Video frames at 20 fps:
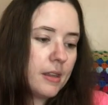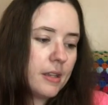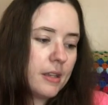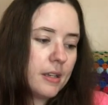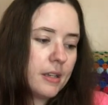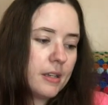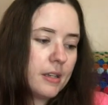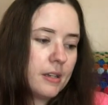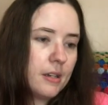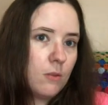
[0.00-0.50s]

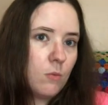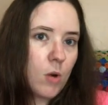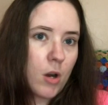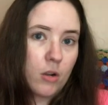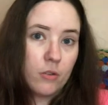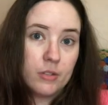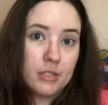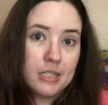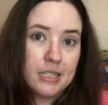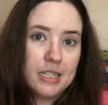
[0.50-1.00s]
then work
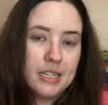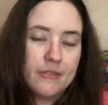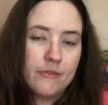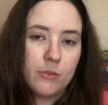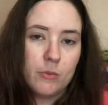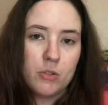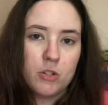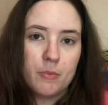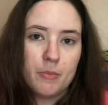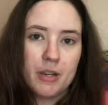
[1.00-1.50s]
on the sleeves,
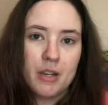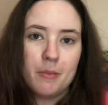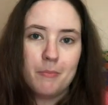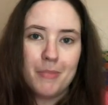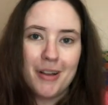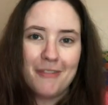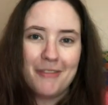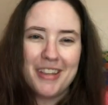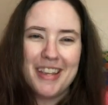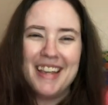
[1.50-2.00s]
which are big and
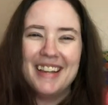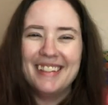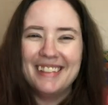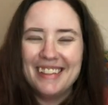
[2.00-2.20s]
puffy.